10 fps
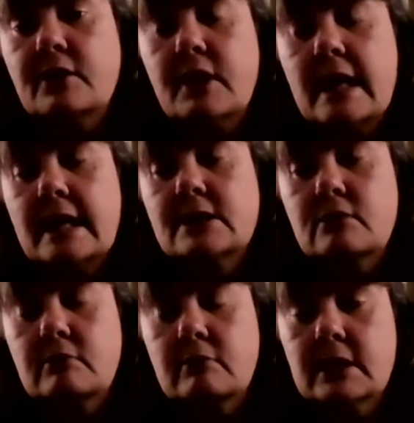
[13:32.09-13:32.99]
Their eggs
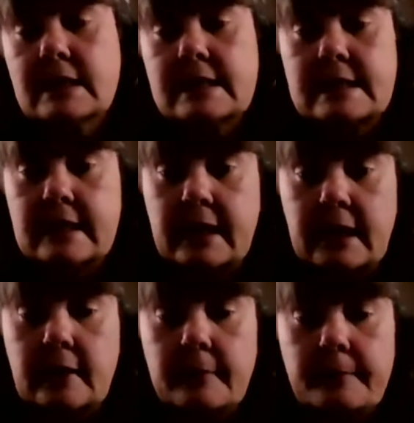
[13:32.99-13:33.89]
are really
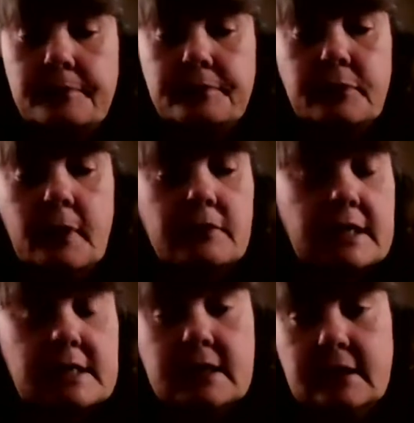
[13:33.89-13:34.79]
sticky.
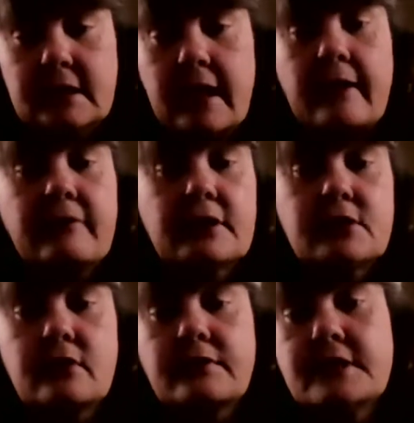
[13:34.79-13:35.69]
They stick to every
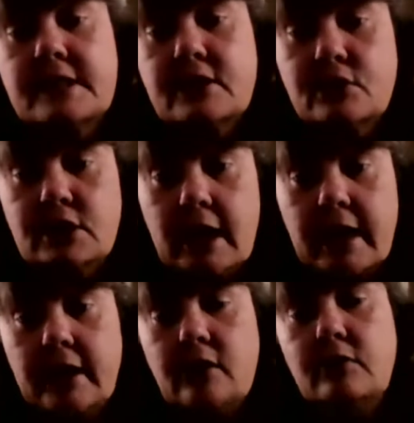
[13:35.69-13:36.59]
surface in your
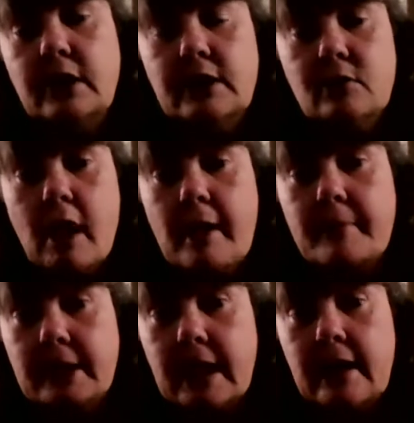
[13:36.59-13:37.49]
tank. You need to
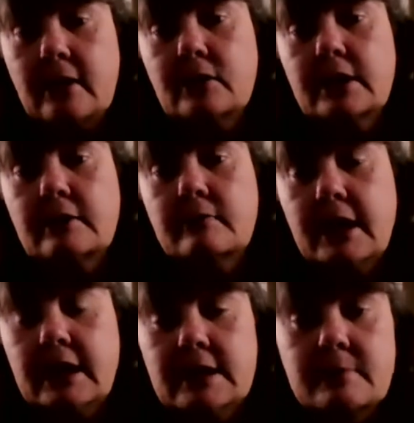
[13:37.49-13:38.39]
wipe it down,
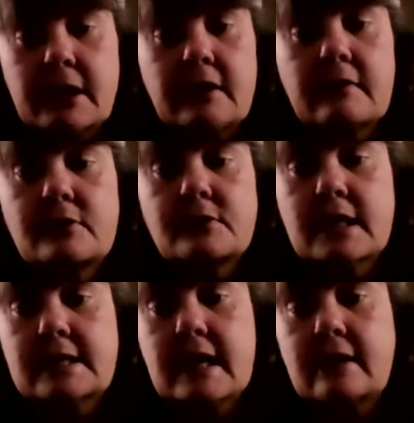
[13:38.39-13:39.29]
get as many of those
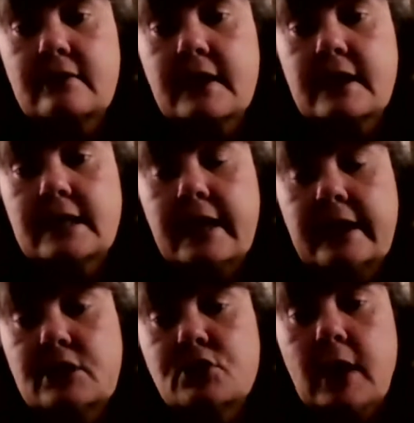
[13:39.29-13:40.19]
eggs out of that
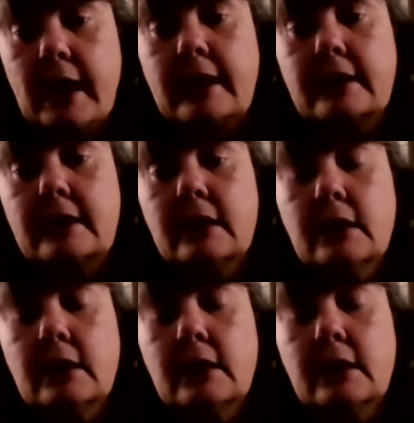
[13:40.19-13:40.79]
tank as you can.